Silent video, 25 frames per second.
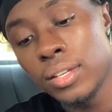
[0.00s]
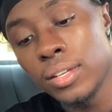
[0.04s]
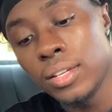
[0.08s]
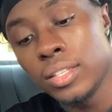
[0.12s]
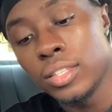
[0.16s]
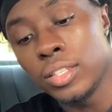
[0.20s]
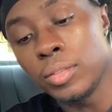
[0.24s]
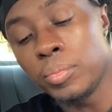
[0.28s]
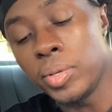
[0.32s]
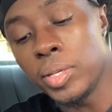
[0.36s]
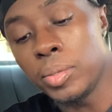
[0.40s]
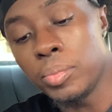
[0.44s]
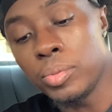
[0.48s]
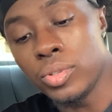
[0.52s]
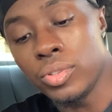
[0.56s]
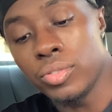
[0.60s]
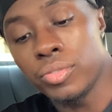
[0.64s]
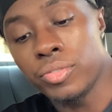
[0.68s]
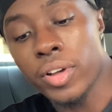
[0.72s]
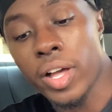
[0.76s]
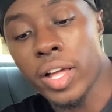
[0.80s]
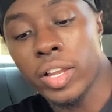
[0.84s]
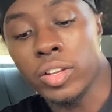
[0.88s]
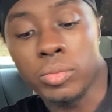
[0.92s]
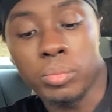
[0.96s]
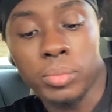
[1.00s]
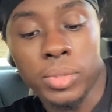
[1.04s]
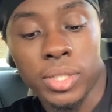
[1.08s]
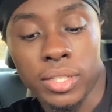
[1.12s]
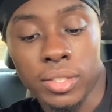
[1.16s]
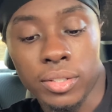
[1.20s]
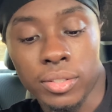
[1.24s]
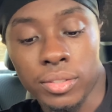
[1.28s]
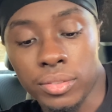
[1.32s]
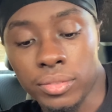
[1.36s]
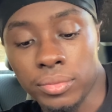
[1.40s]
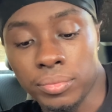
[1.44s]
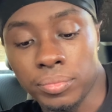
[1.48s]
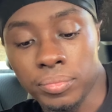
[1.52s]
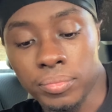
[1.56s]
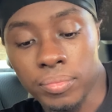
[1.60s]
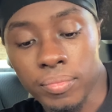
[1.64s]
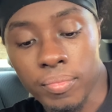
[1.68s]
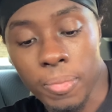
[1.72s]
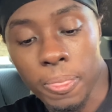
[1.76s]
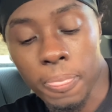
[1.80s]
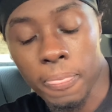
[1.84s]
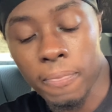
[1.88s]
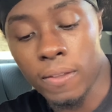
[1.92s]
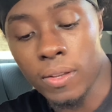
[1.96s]
the people who follow me on,
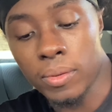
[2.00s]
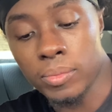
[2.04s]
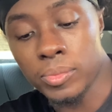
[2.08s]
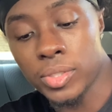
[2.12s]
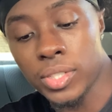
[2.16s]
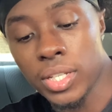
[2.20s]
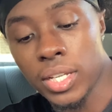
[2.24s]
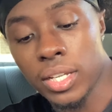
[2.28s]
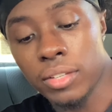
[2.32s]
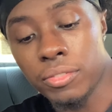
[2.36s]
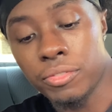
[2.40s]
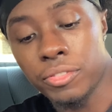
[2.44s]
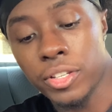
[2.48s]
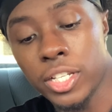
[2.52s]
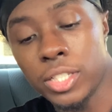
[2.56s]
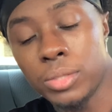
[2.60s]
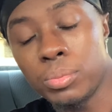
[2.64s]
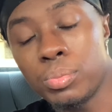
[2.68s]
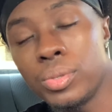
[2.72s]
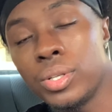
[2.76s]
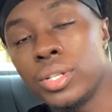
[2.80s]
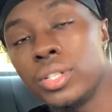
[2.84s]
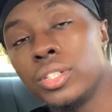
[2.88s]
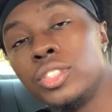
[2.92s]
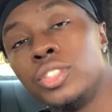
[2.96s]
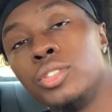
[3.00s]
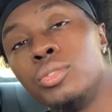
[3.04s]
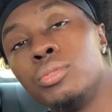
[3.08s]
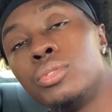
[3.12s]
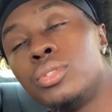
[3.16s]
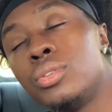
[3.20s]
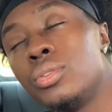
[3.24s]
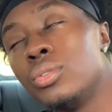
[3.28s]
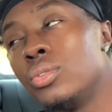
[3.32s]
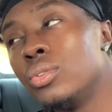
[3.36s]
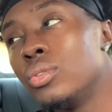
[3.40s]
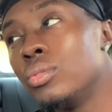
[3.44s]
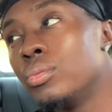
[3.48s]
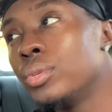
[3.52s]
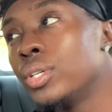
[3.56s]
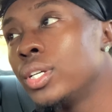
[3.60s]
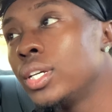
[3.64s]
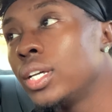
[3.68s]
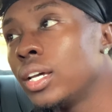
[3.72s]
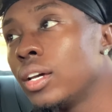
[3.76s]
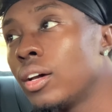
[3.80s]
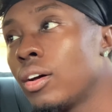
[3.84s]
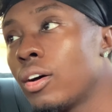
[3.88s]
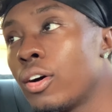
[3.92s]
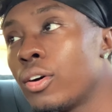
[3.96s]
you know I'm saying, Facebook, YouTube.
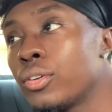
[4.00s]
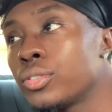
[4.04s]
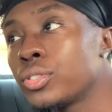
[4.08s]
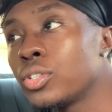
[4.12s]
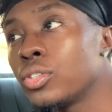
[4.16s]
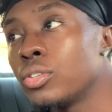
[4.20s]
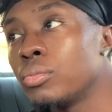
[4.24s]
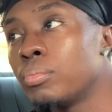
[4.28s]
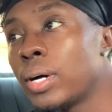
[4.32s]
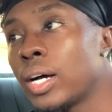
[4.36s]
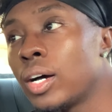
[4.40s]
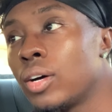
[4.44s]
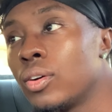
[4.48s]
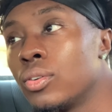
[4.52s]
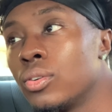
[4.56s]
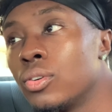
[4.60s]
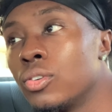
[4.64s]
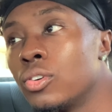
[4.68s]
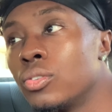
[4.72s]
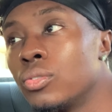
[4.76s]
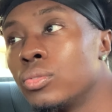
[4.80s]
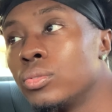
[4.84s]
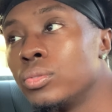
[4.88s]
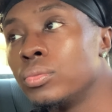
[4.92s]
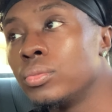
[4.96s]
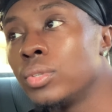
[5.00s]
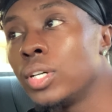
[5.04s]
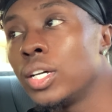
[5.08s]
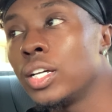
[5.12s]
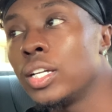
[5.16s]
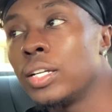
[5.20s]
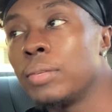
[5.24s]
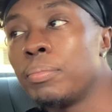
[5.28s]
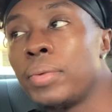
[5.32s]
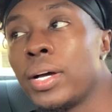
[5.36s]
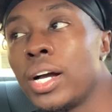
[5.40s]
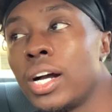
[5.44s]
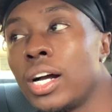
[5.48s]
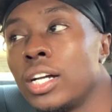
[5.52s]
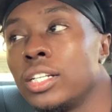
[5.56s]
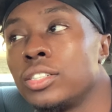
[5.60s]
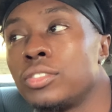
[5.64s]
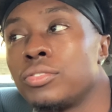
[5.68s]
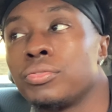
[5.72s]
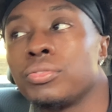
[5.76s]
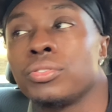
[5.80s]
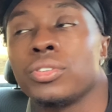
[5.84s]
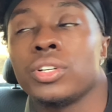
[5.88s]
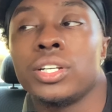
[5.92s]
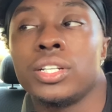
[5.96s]
Also, my old uh, past
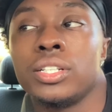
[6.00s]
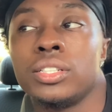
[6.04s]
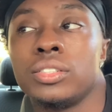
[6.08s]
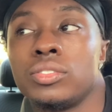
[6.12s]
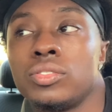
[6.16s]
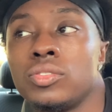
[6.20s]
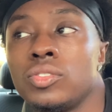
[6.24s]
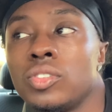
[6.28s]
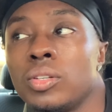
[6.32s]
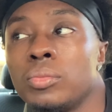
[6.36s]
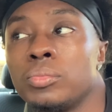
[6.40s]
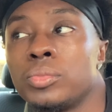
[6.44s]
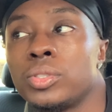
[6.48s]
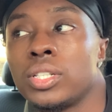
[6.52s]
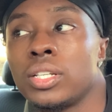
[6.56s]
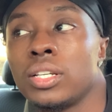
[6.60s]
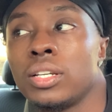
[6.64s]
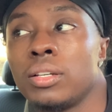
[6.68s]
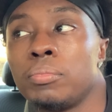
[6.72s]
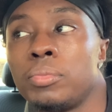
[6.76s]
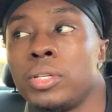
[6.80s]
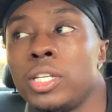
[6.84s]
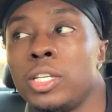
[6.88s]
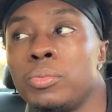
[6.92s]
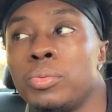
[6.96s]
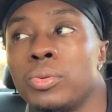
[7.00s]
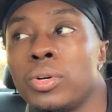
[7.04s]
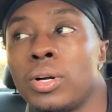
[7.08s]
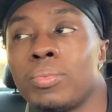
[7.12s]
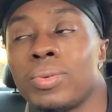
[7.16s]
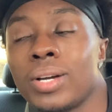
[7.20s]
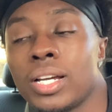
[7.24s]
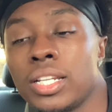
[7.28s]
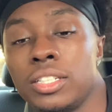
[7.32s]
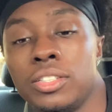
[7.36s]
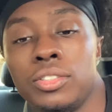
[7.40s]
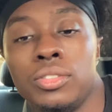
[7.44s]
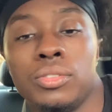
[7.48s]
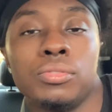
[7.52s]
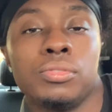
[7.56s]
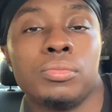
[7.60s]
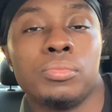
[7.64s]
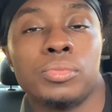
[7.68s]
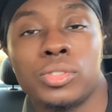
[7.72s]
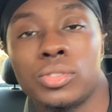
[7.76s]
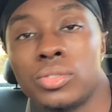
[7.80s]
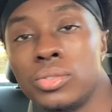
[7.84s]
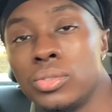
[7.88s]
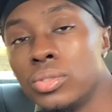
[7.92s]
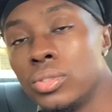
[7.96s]
friends, you know what I'm saying, people I probably knew from
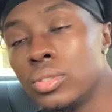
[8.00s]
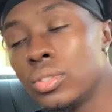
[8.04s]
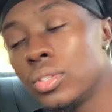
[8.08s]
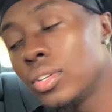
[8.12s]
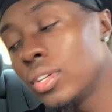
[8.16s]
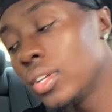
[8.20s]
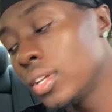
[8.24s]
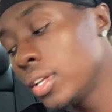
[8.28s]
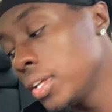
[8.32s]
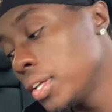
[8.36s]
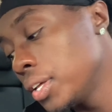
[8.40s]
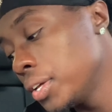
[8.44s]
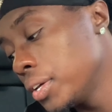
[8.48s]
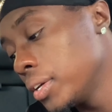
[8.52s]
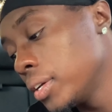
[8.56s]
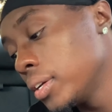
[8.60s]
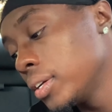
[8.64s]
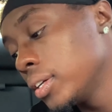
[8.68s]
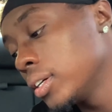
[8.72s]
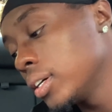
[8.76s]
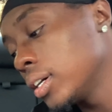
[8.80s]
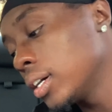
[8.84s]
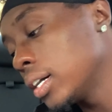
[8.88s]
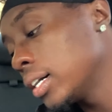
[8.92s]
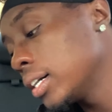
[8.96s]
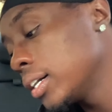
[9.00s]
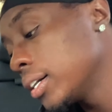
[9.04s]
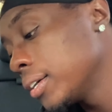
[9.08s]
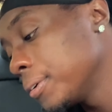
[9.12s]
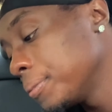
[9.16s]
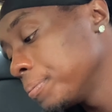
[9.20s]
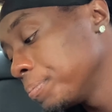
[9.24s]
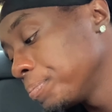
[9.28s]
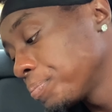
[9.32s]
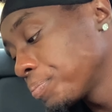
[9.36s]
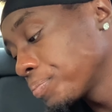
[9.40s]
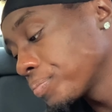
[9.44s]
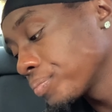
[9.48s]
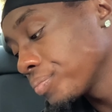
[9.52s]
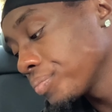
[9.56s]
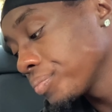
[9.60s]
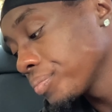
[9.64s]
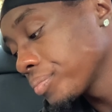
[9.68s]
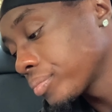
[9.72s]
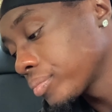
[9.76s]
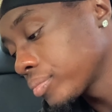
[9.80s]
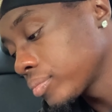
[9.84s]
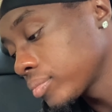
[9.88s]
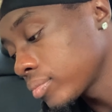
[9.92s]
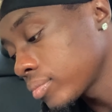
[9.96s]
school.
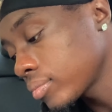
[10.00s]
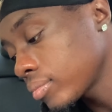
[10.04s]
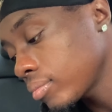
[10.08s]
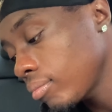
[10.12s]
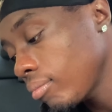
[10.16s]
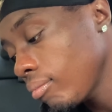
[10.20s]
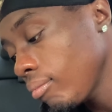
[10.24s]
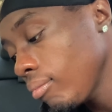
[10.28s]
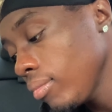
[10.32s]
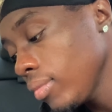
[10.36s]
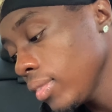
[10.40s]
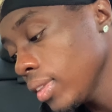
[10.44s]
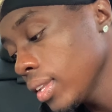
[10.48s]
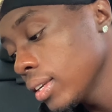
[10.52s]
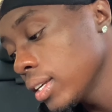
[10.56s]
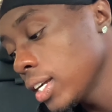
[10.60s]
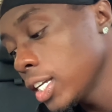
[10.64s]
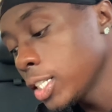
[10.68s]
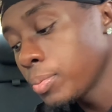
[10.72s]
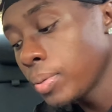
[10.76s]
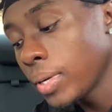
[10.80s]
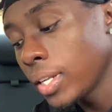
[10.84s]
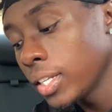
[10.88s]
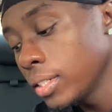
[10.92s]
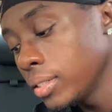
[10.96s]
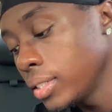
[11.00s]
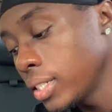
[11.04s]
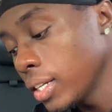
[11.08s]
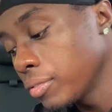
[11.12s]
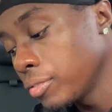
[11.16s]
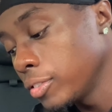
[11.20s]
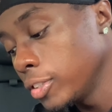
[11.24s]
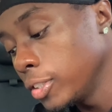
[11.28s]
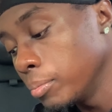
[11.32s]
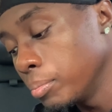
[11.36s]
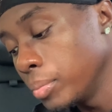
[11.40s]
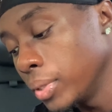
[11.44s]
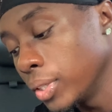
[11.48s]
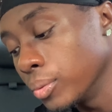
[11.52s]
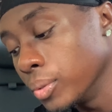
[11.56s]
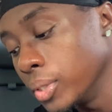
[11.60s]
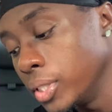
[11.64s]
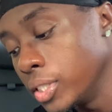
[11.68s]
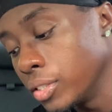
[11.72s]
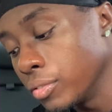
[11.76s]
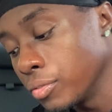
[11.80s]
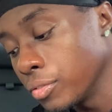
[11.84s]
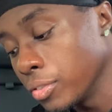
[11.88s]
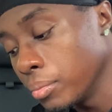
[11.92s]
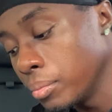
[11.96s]
Um, that's probably definitely a big
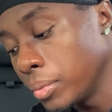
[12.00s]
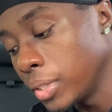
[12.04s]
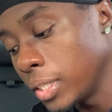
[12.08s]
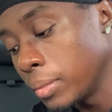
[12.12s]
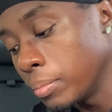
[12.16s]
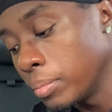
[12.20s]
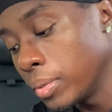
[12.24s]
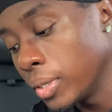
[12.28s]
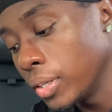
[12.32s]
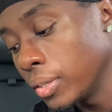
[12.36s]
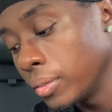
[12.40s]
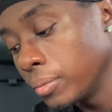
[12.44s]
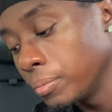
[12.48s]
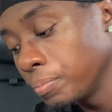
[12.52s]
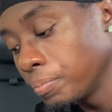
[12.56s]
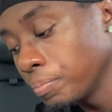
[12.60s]
reason for me. But